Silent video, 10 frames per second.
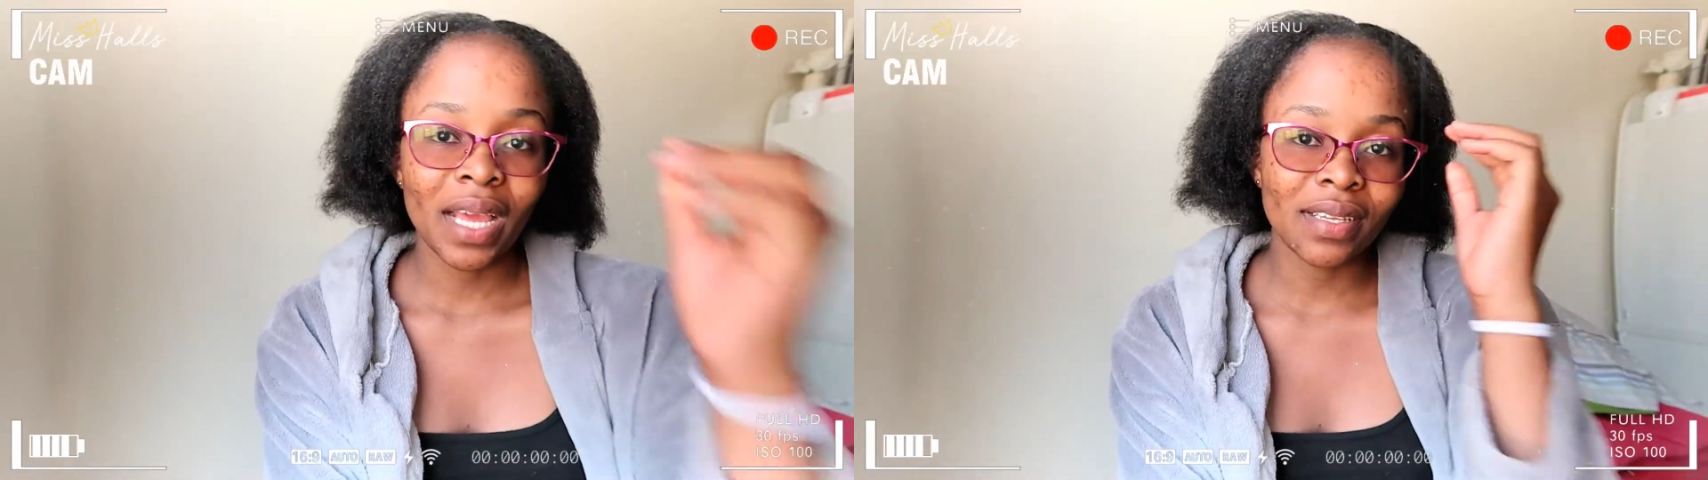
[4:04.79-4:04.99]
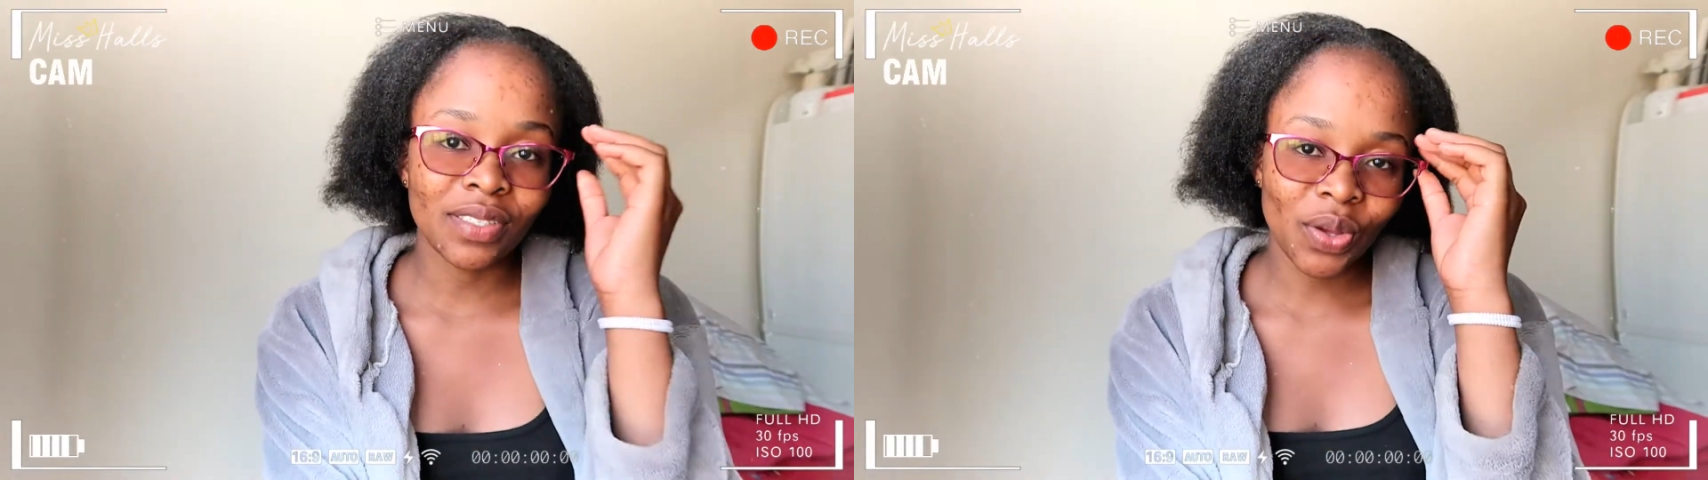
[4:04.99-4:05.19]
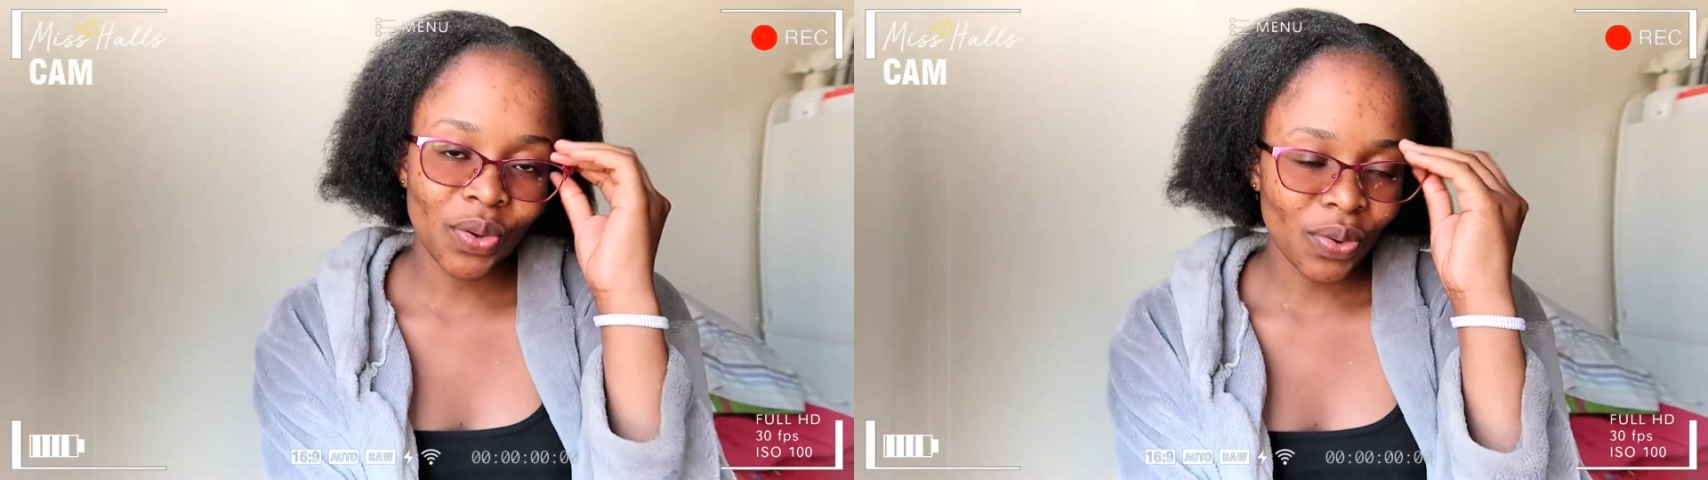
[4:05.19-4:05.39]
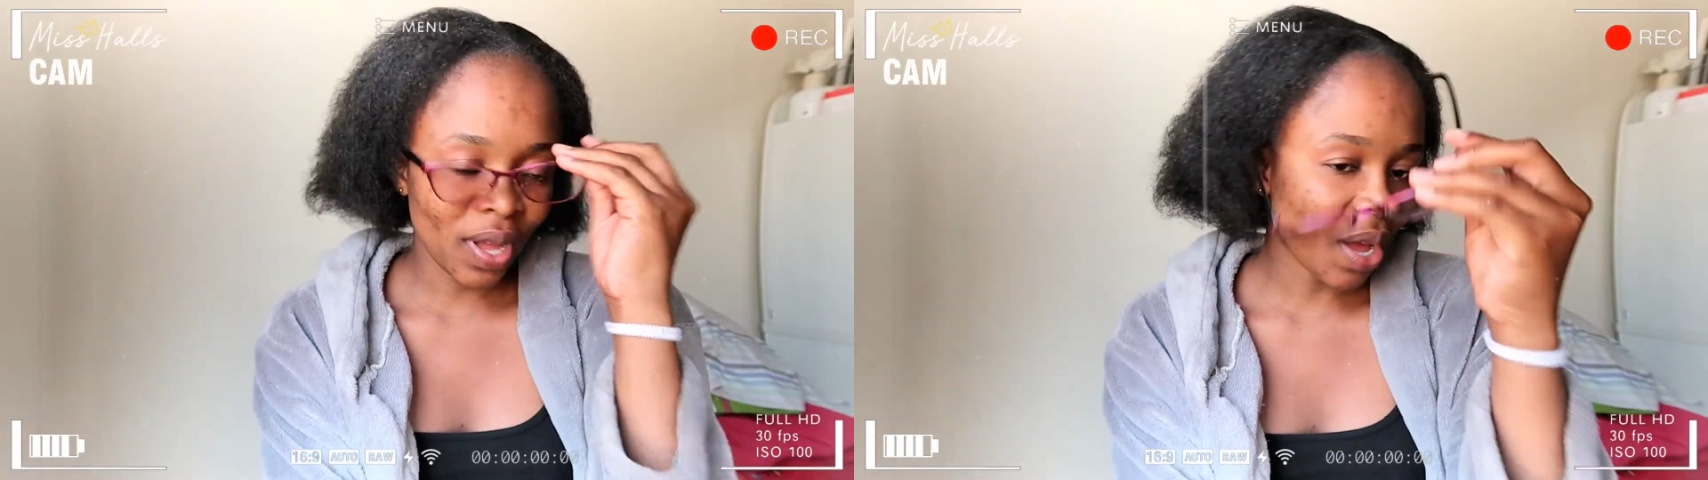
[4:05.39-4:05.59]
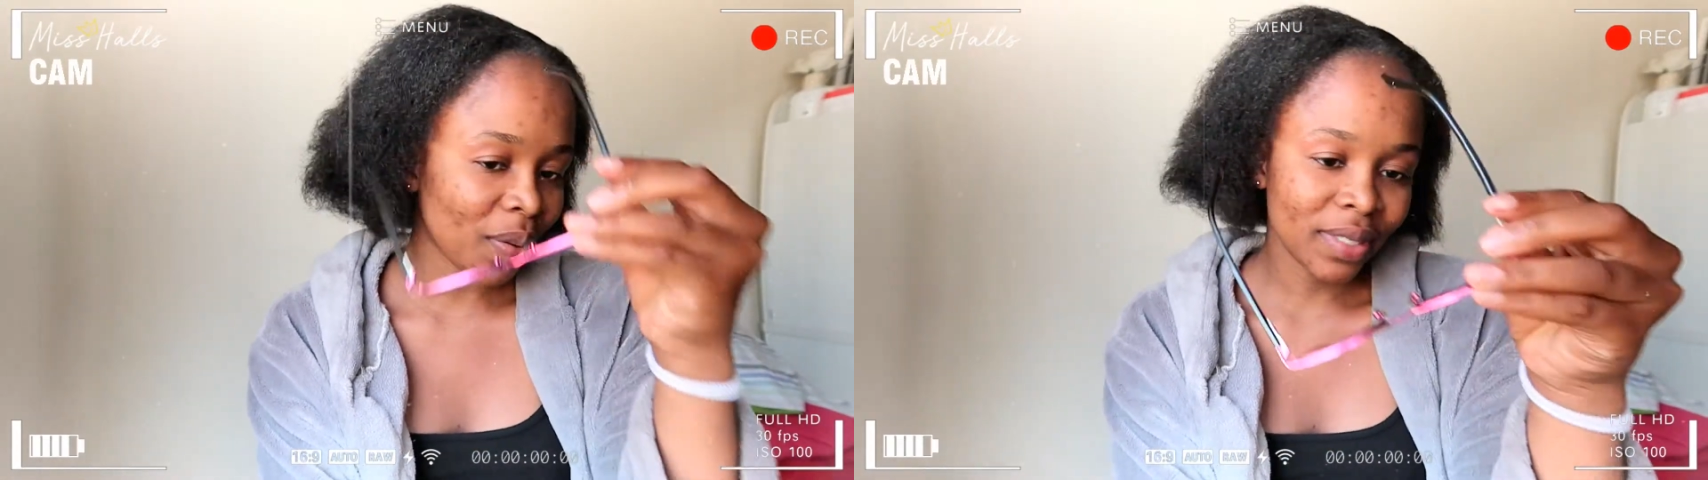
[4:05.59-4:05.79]
So
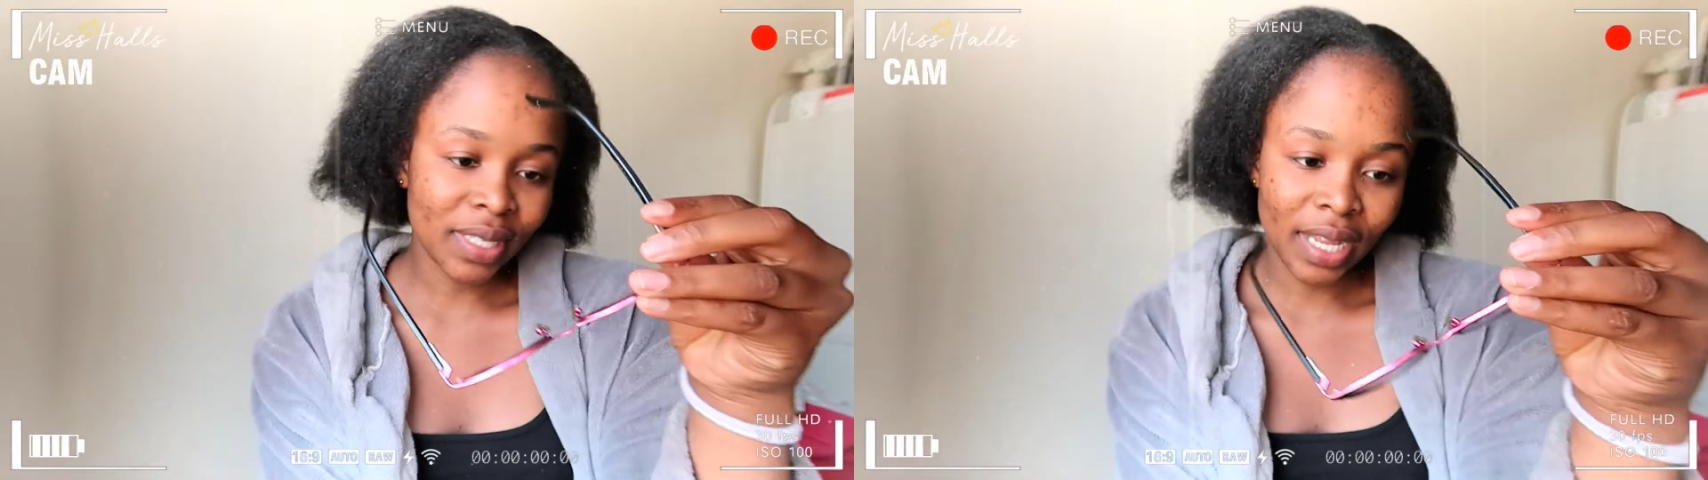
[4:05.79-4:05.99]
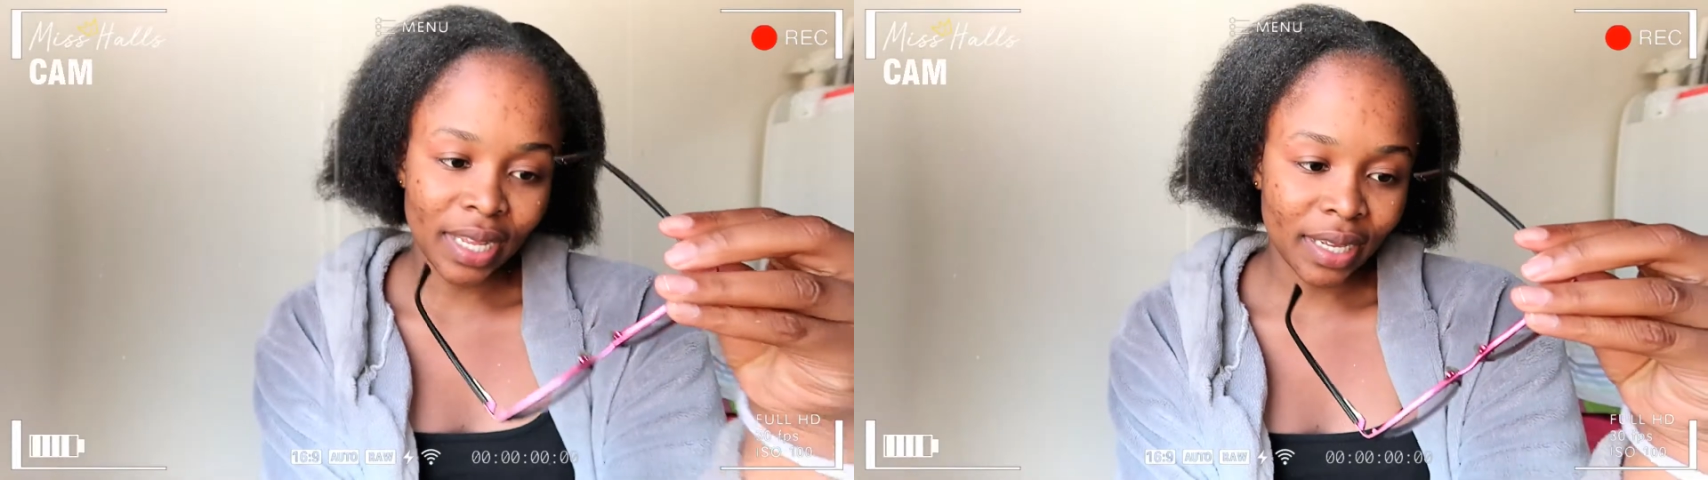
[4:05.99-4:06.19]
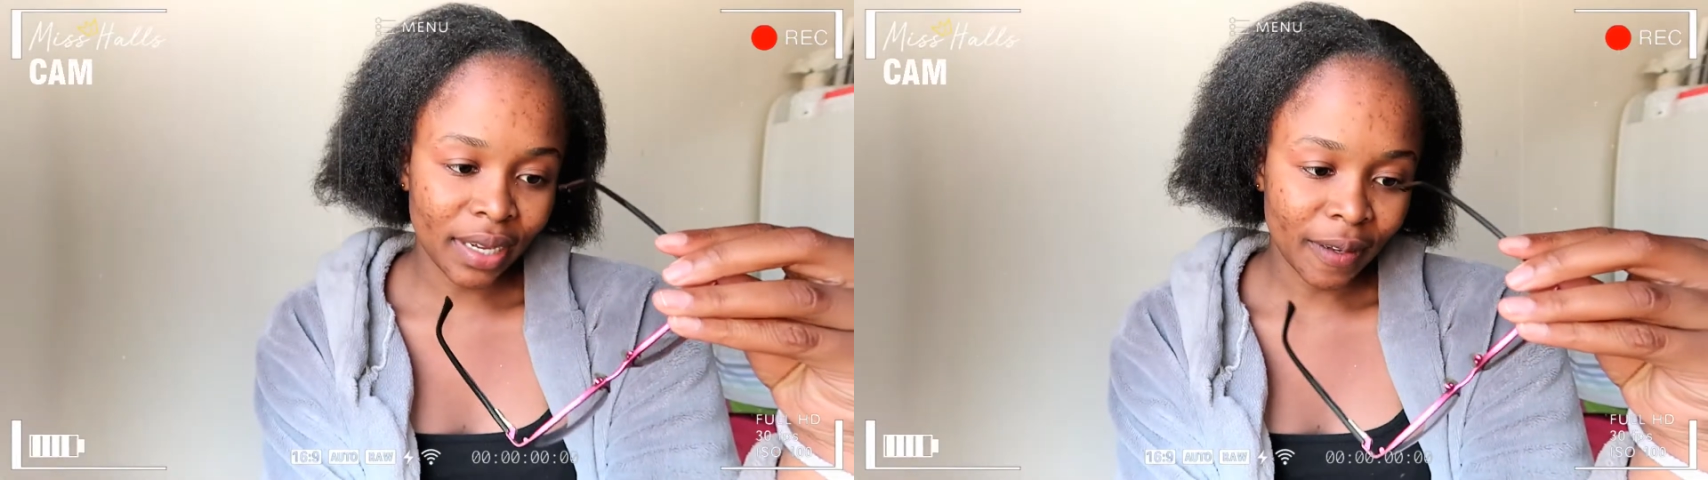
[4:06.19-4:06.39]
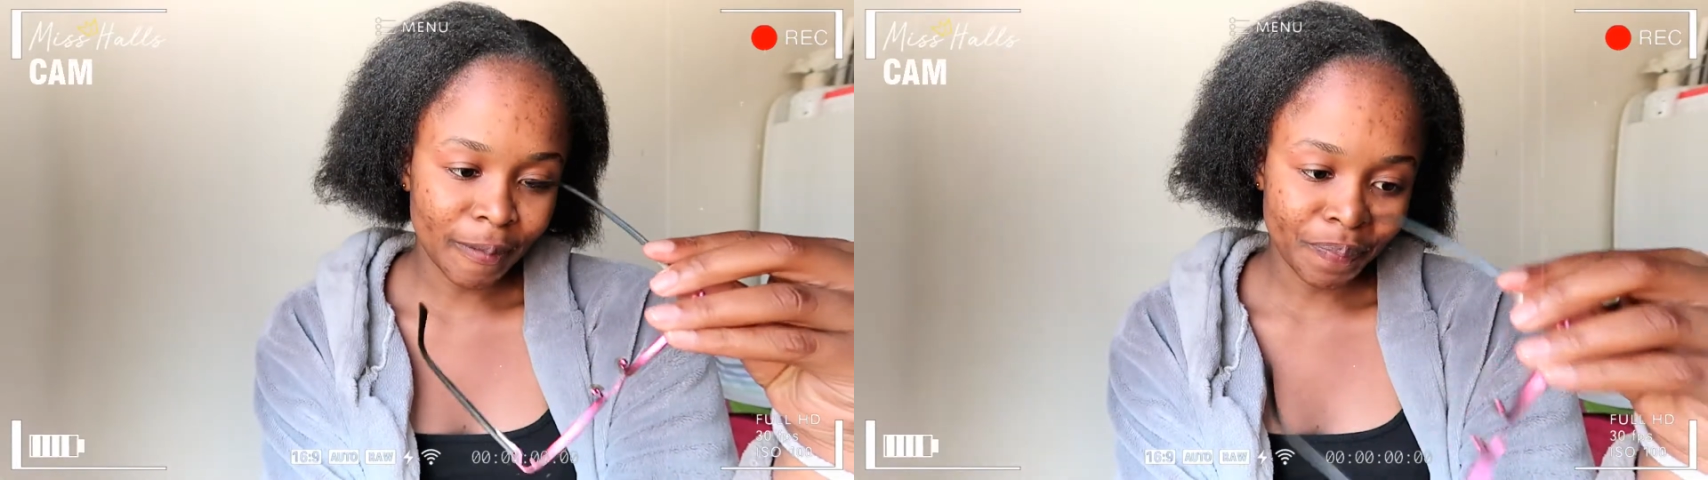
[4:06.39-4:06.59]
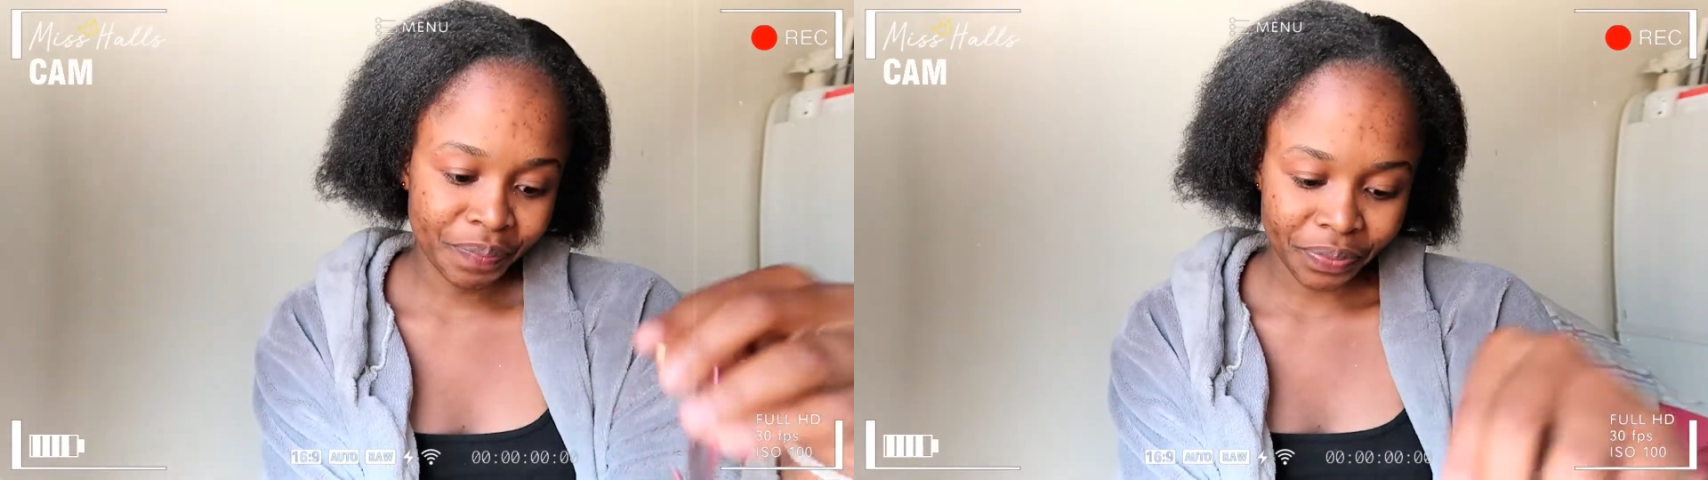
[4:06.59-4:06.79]
I was like,
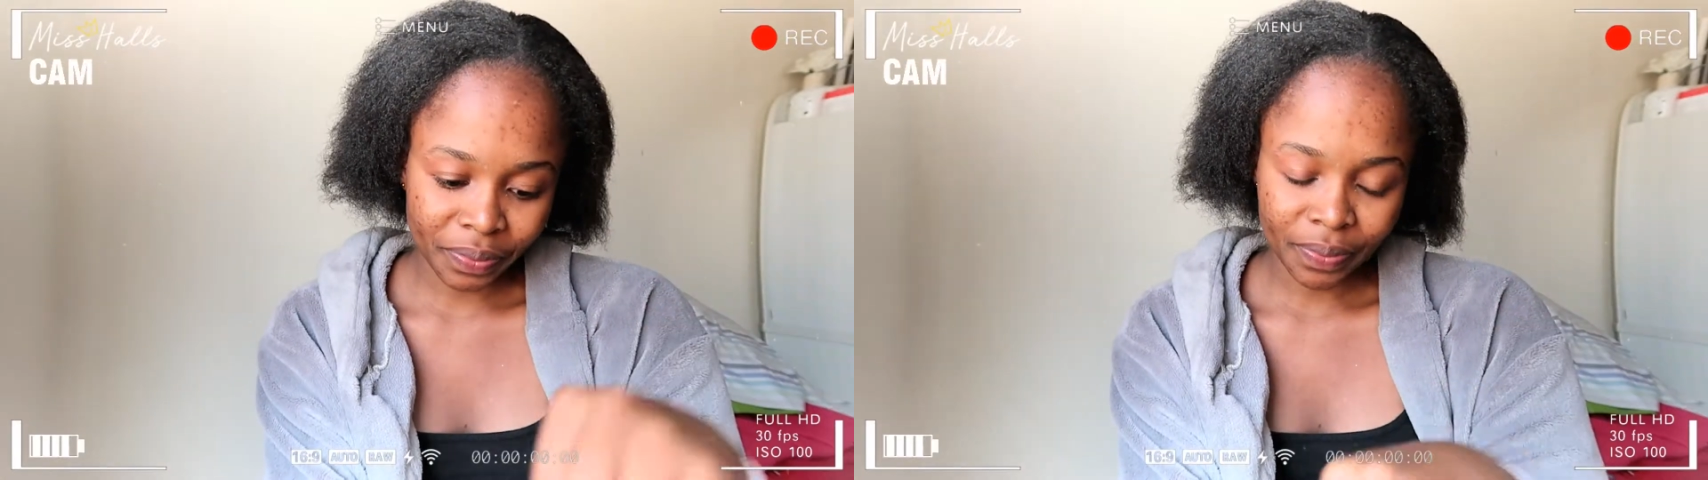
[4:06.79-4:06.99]
we're